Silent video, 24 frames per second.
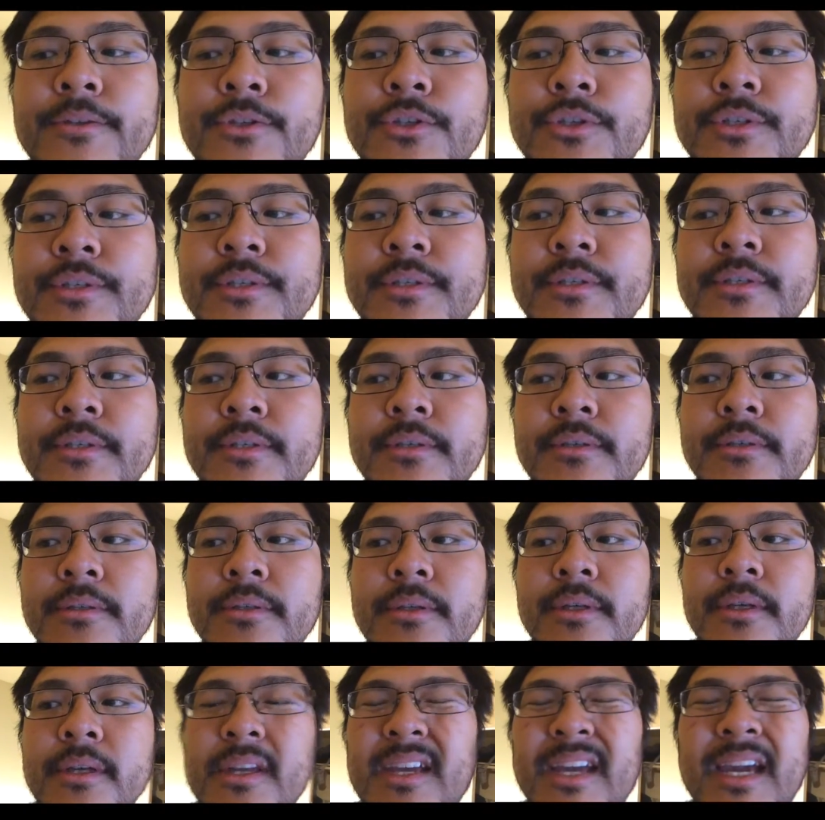
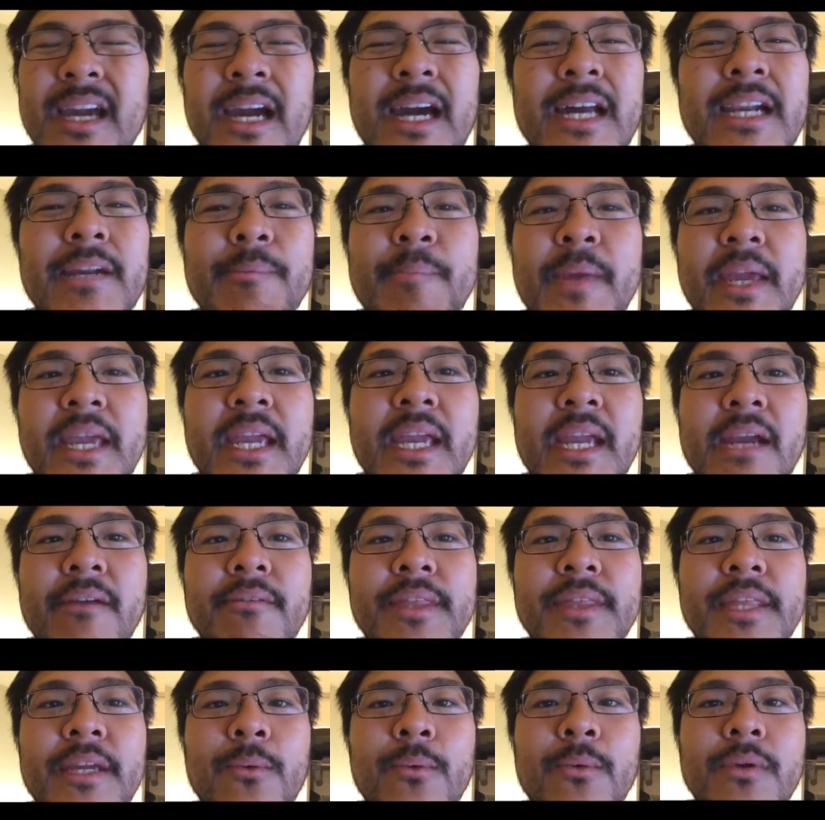just kind of making
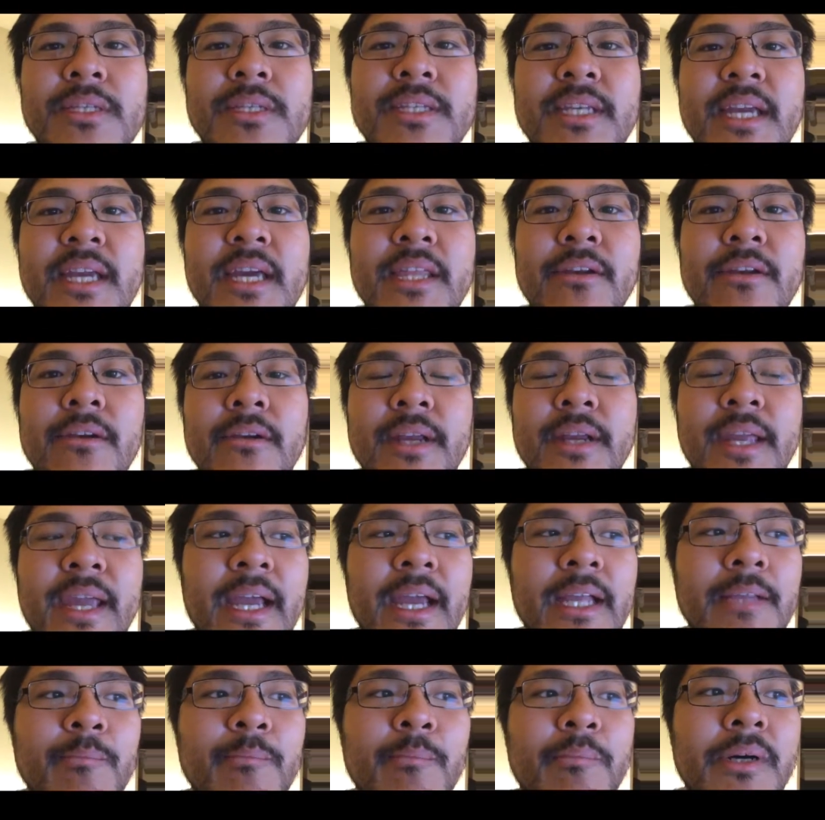everything work together
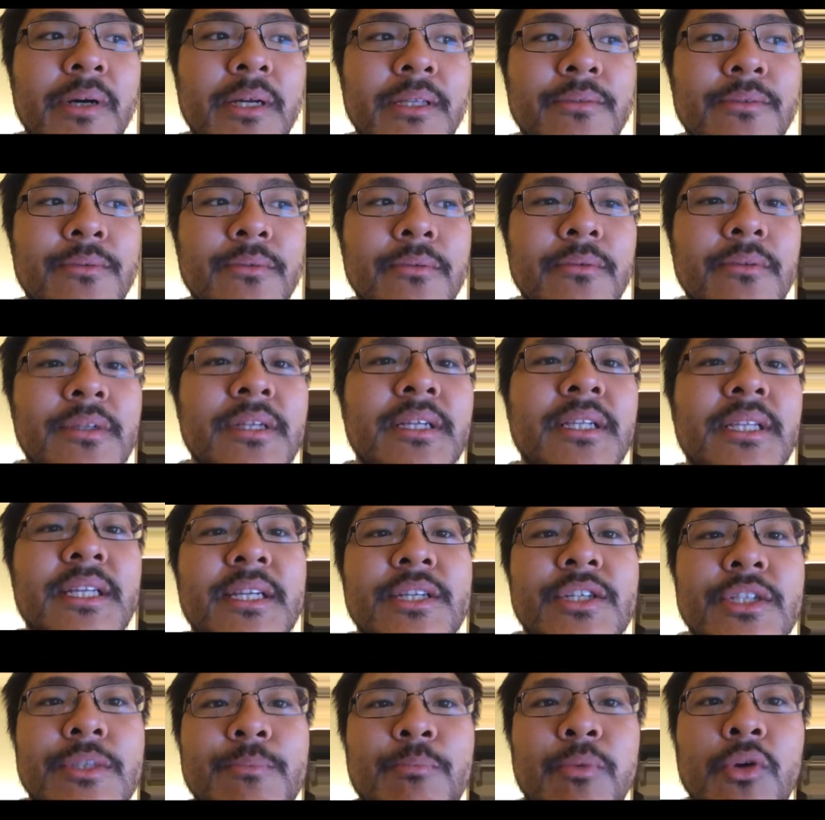again, but
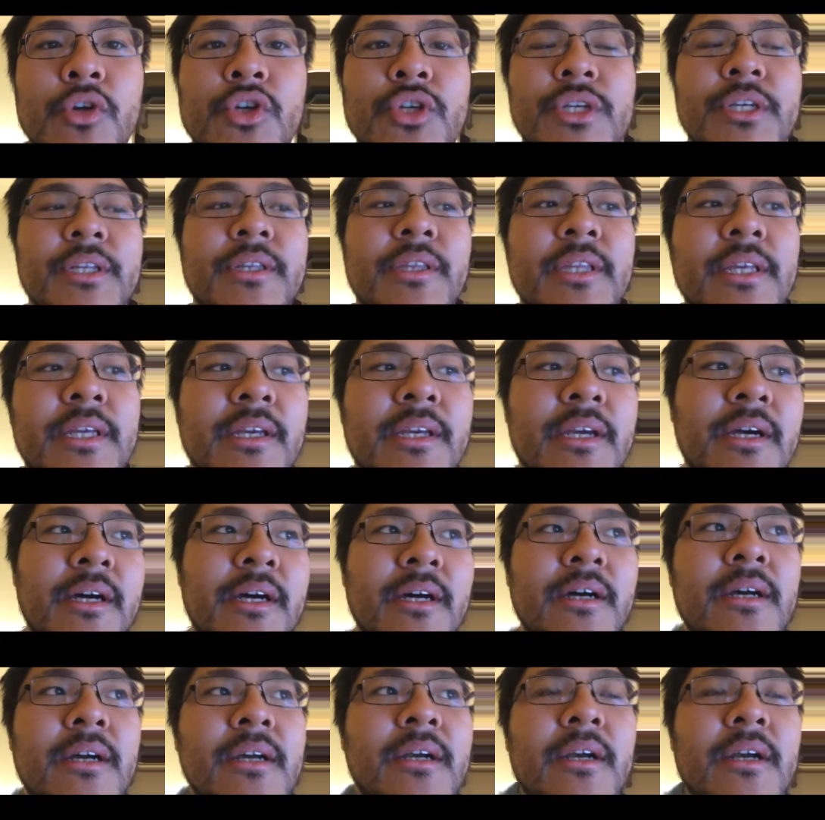really just pushing
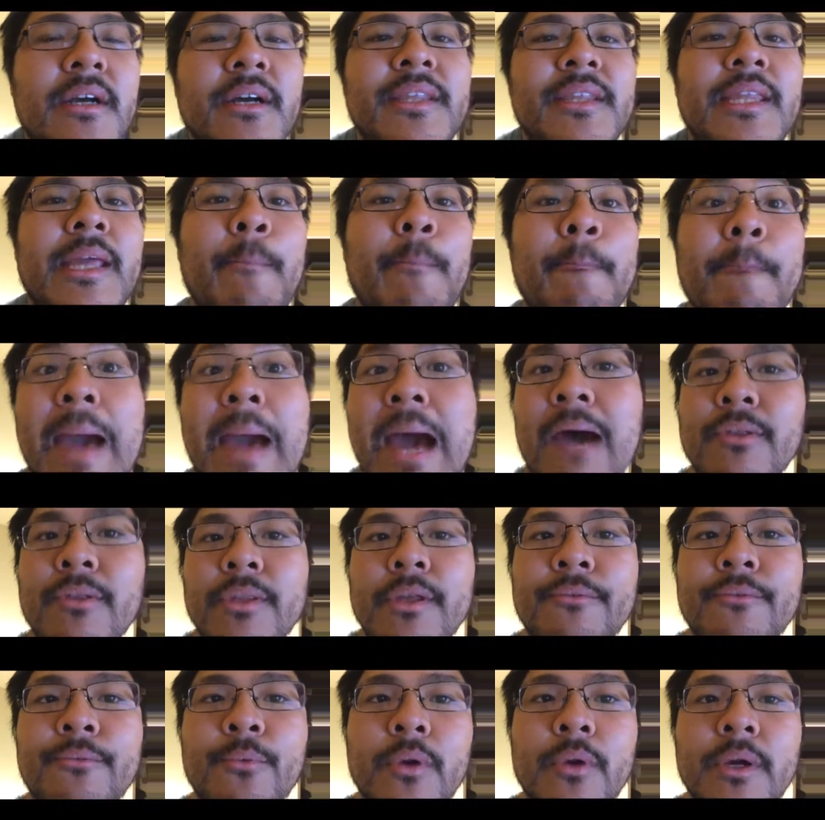the
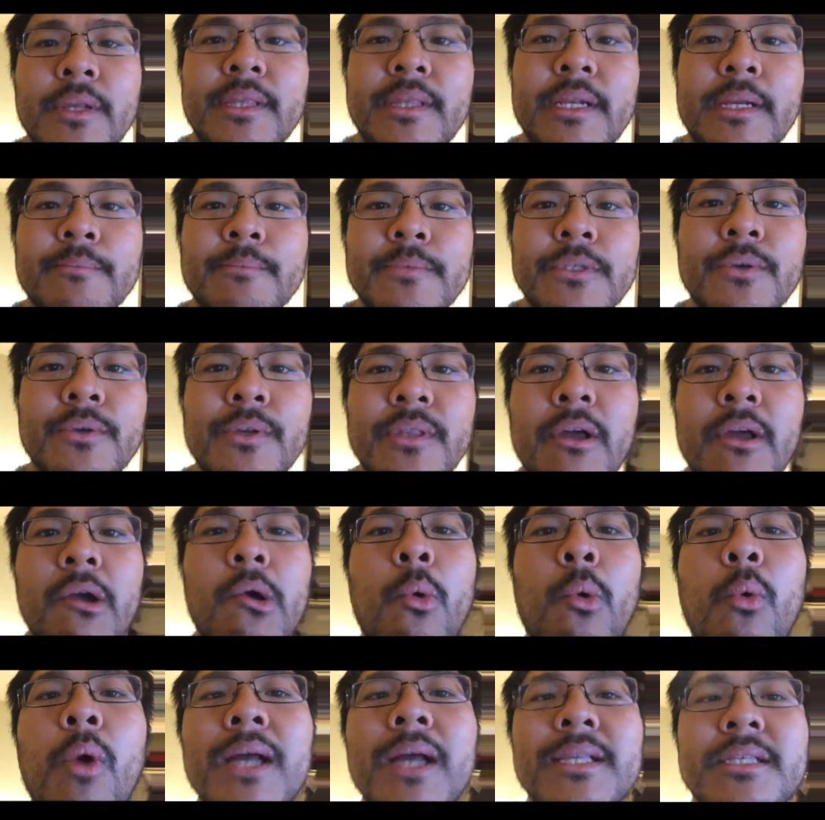amount of work that I'm doing, the
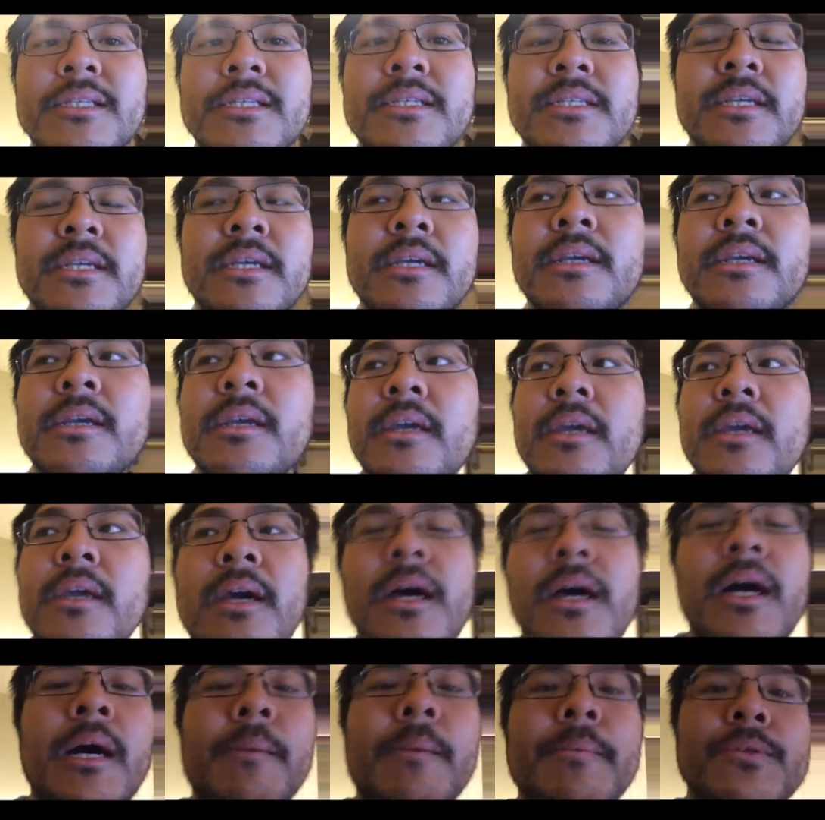quantity,
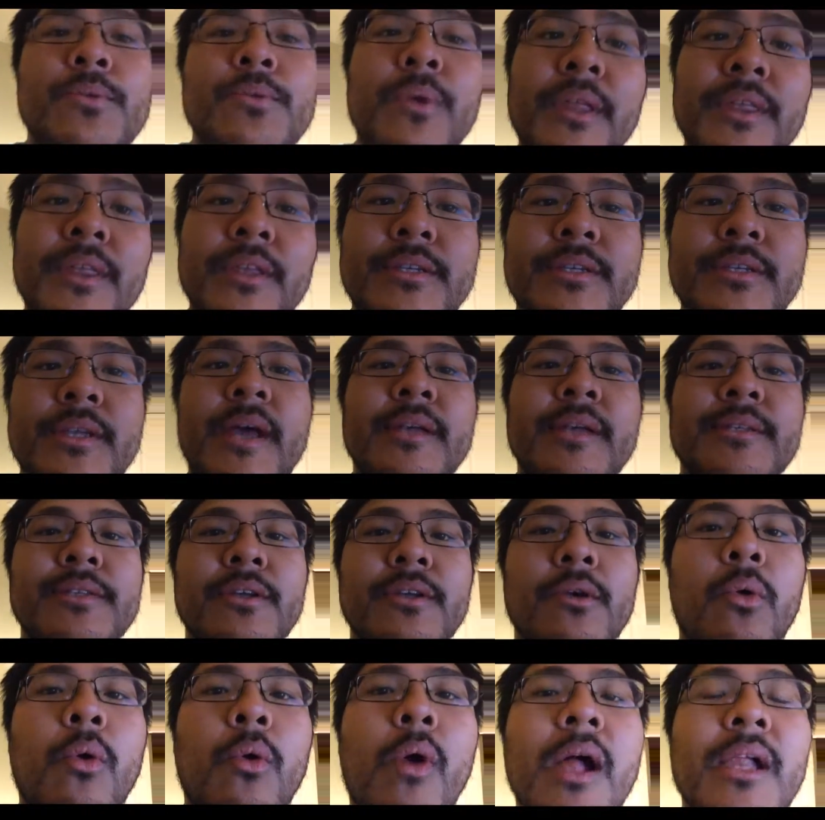as well
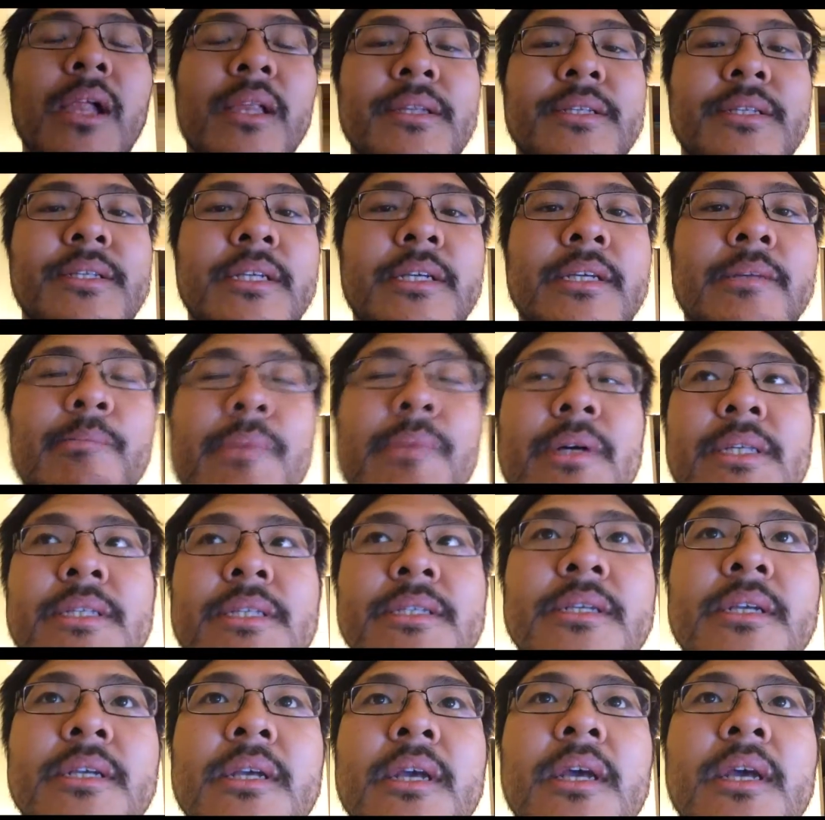as the quality.
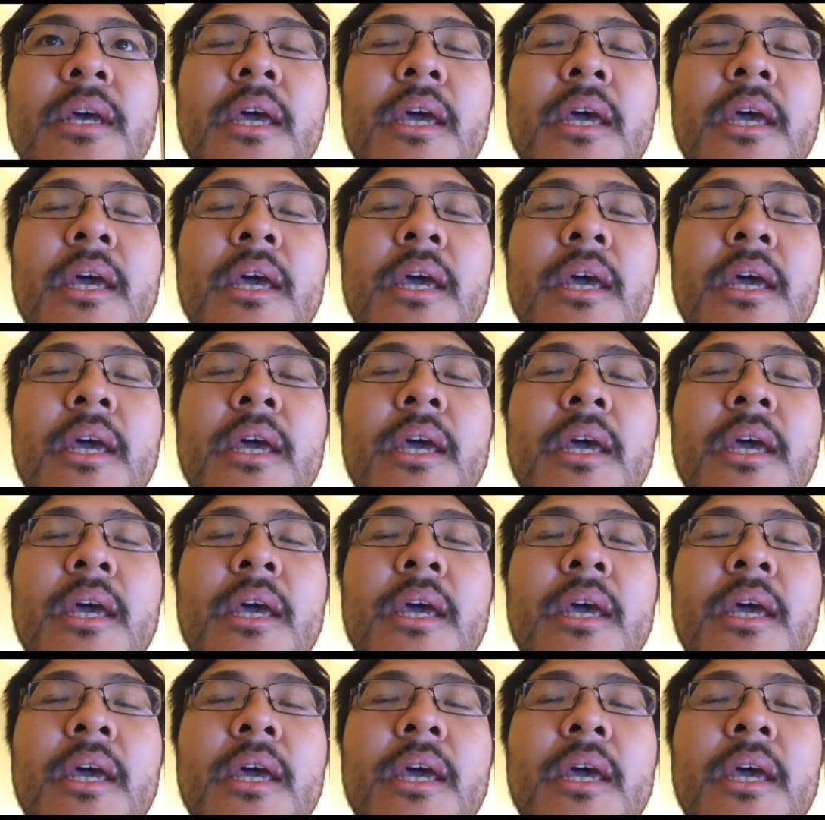But